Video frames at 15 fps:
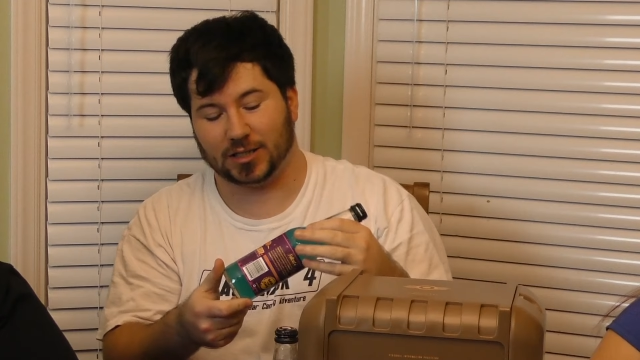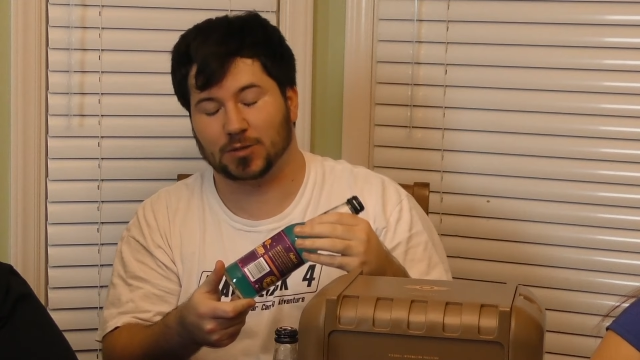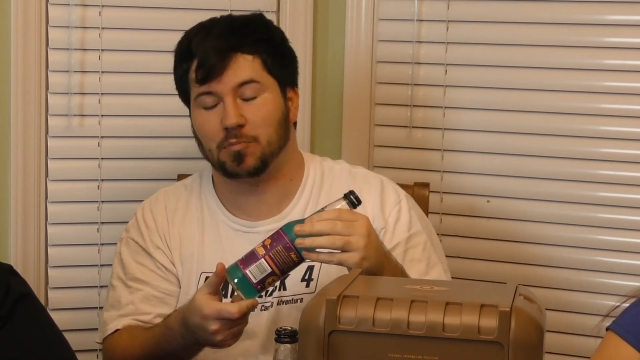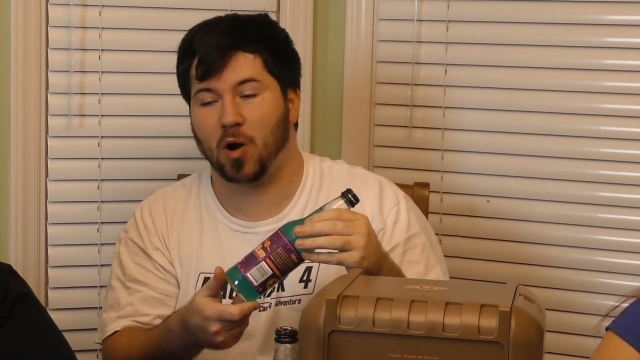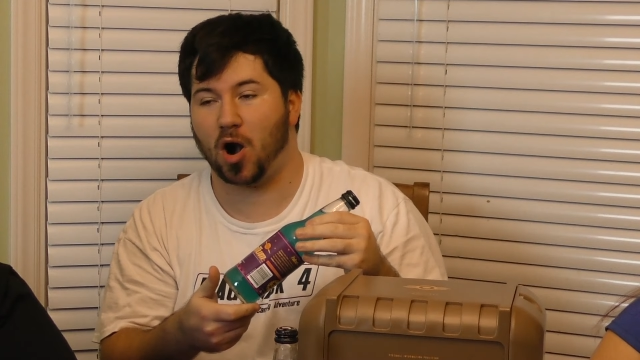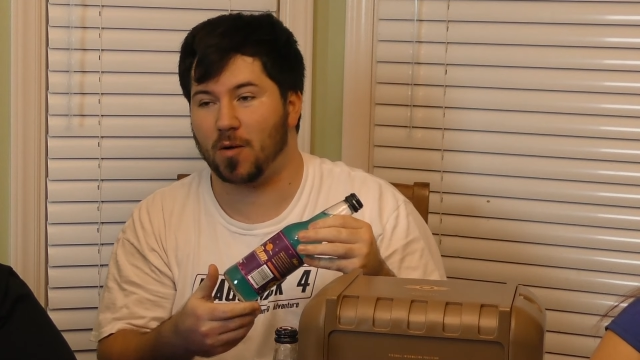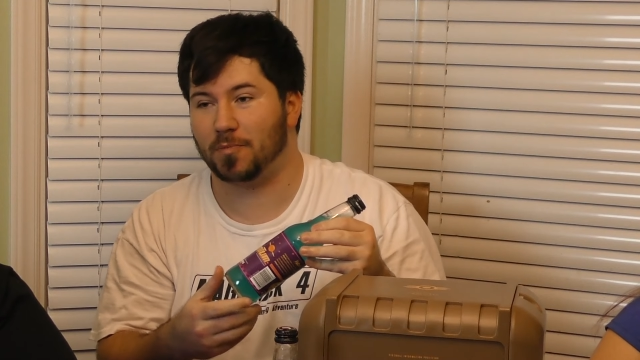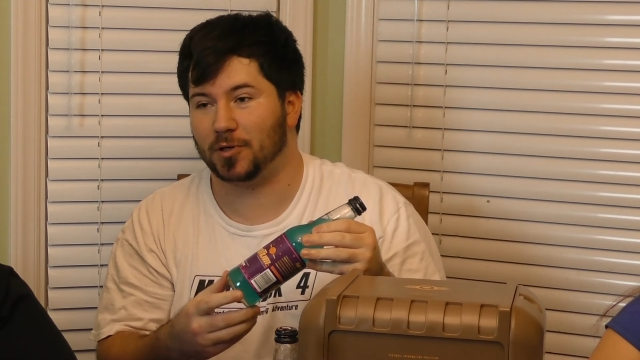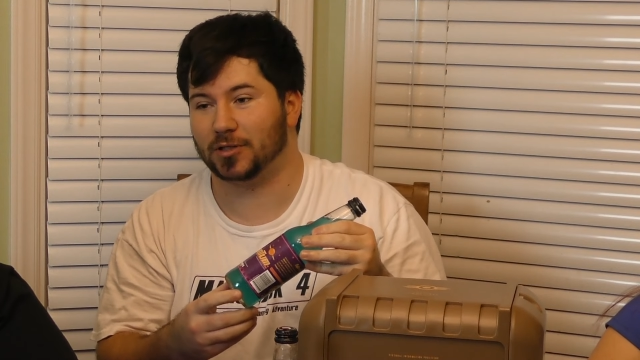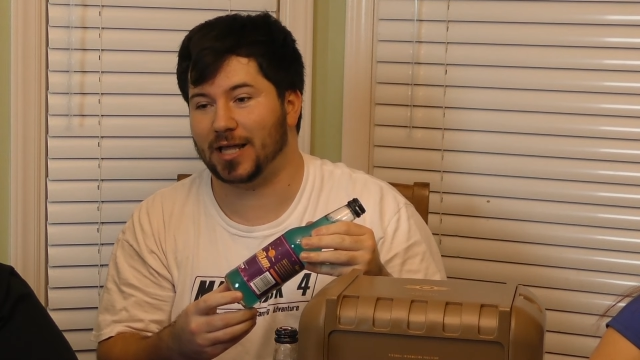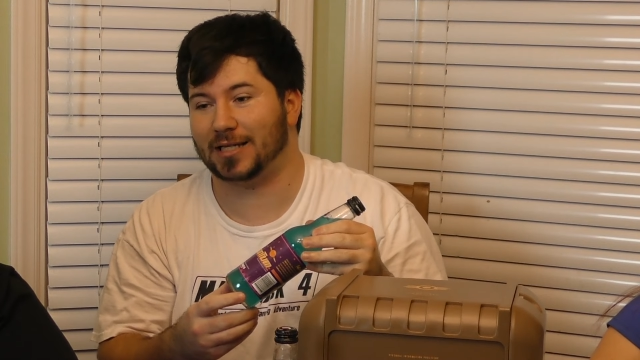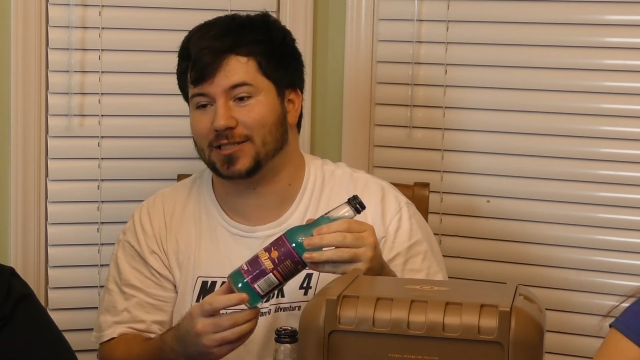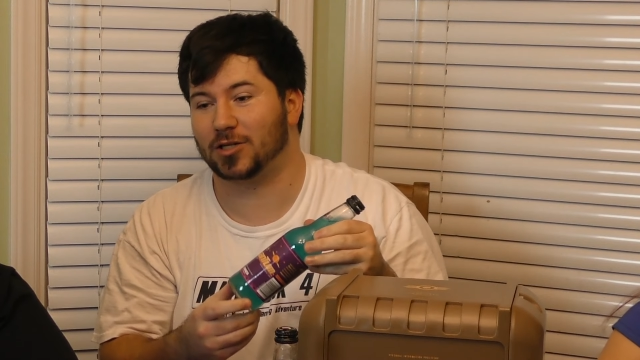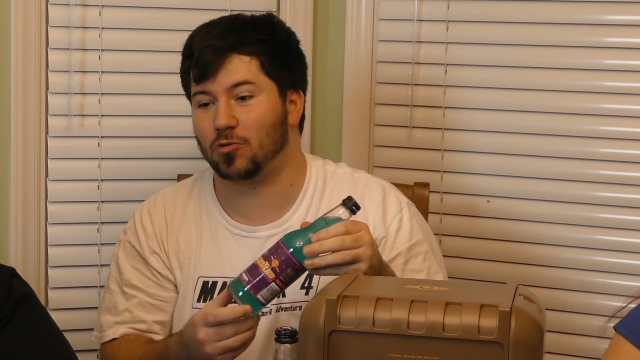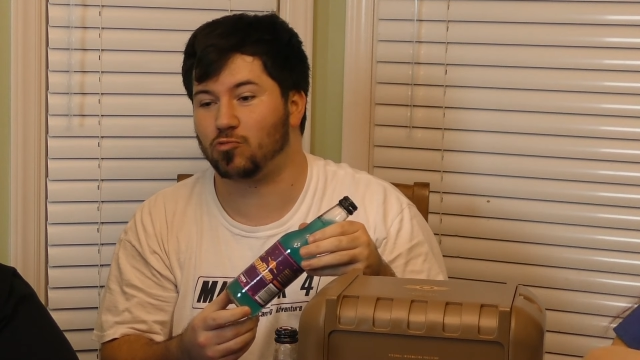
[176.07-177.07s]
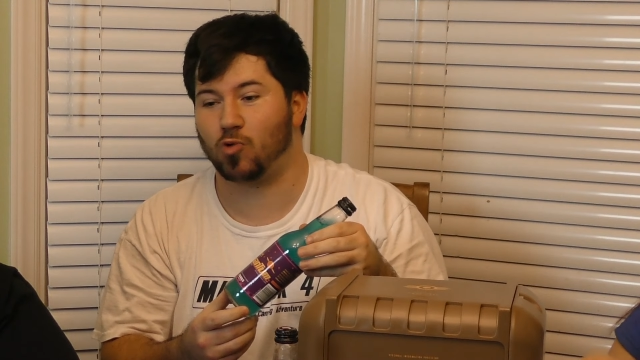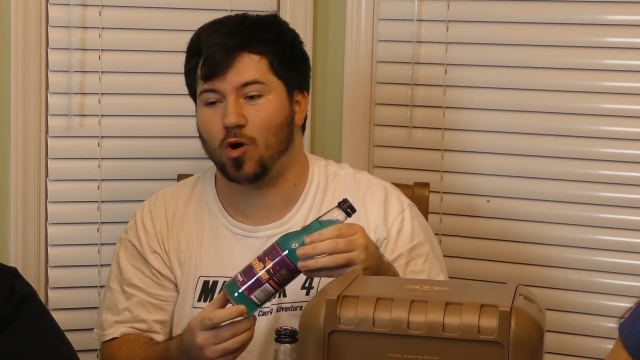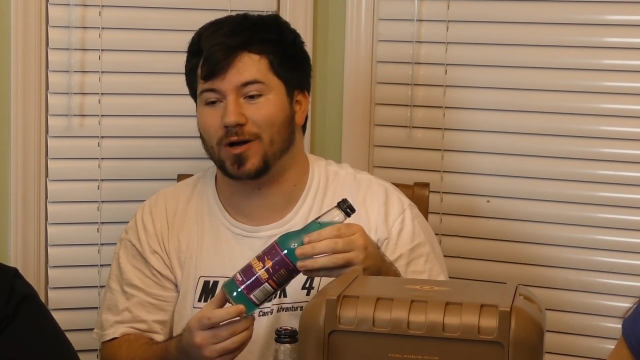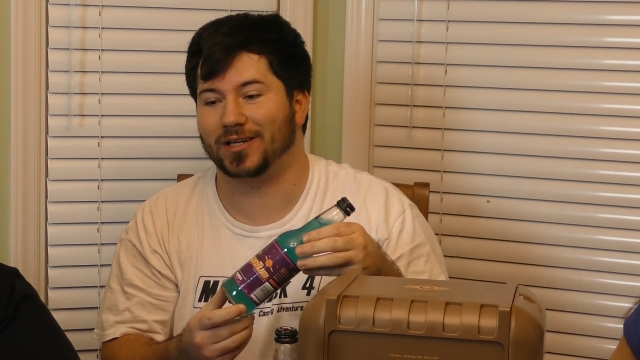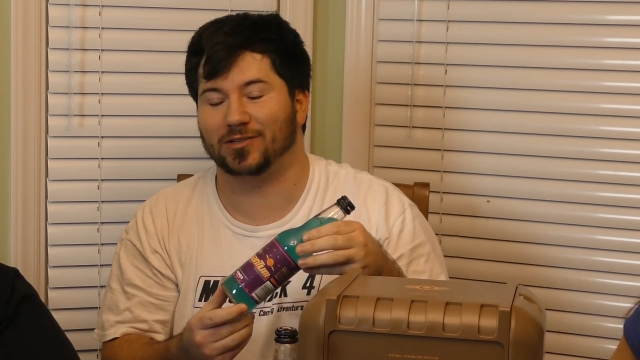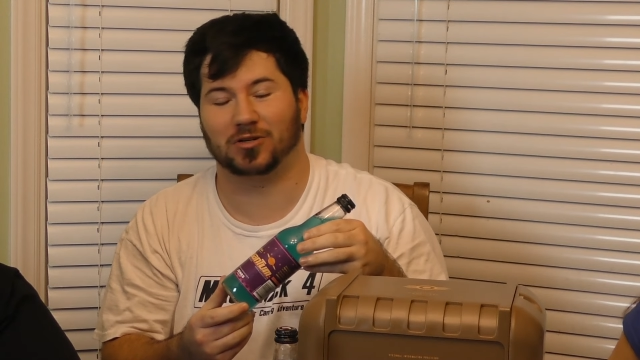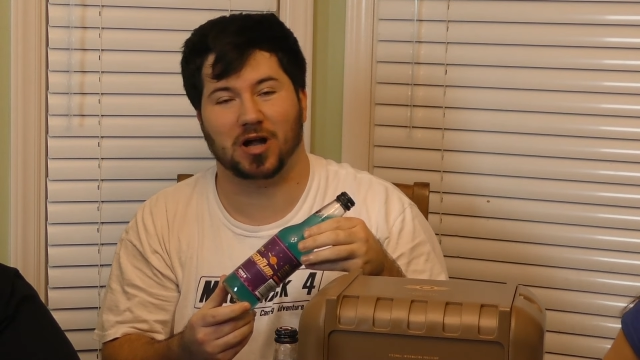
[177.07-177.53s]
so. is purple. That's the
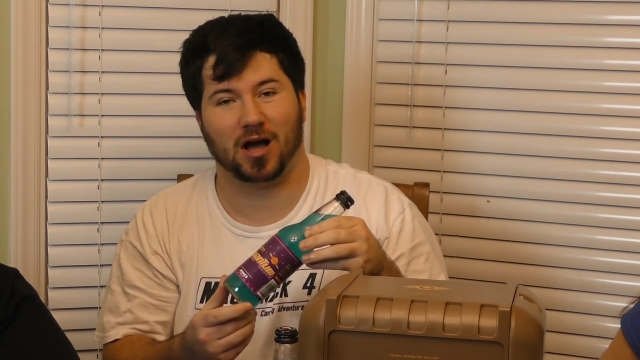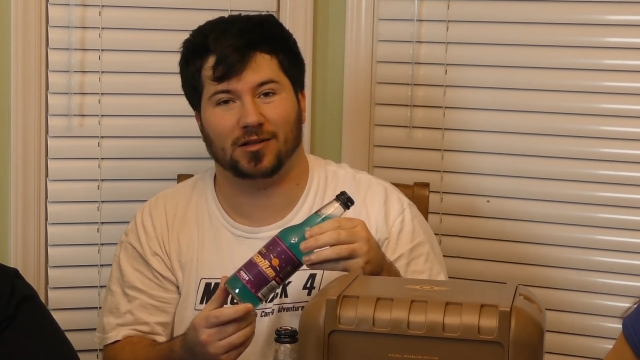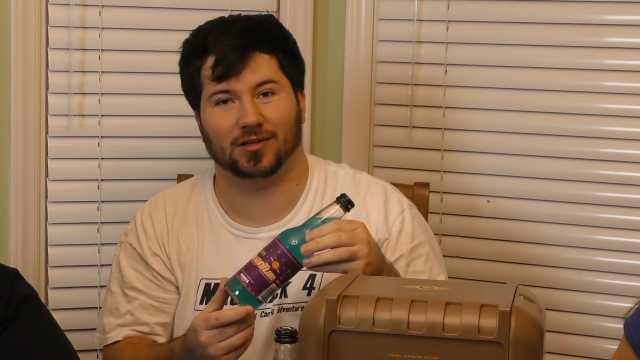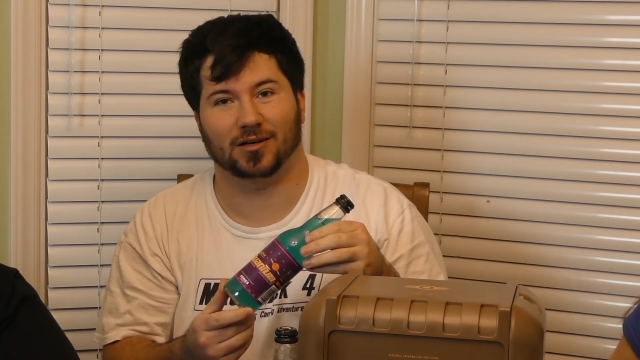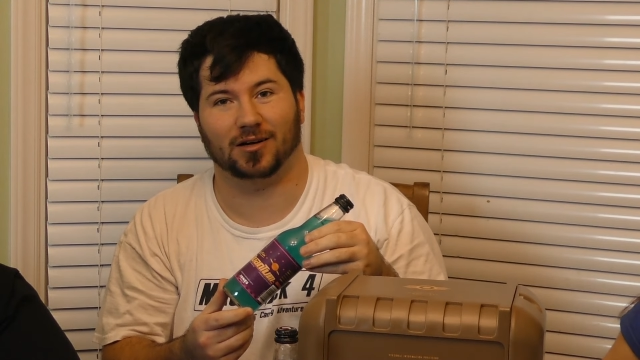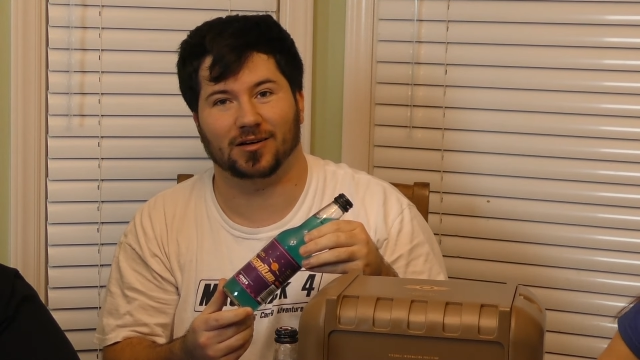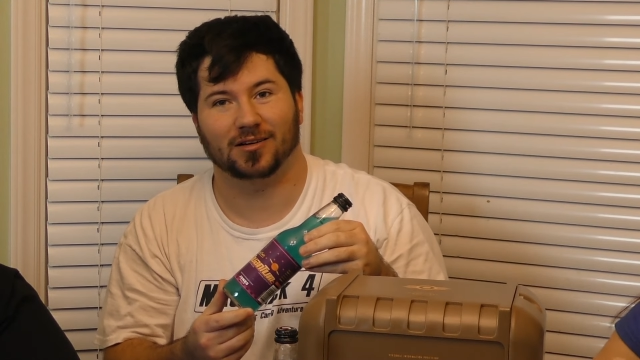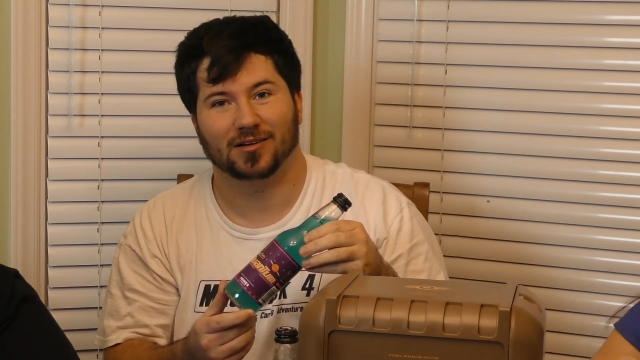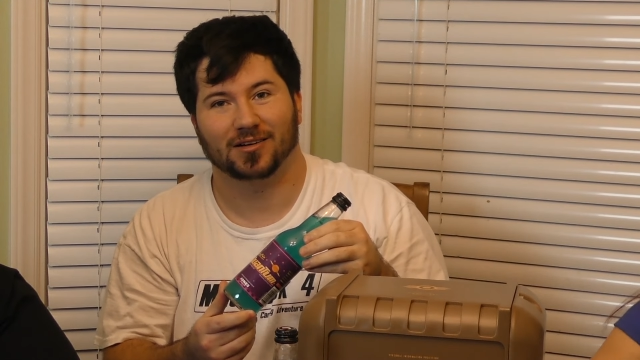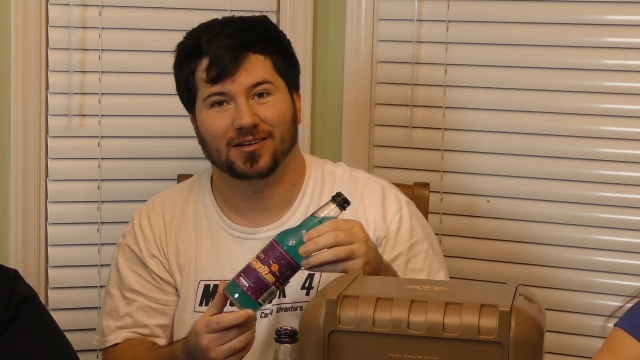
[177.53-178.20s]
royal color.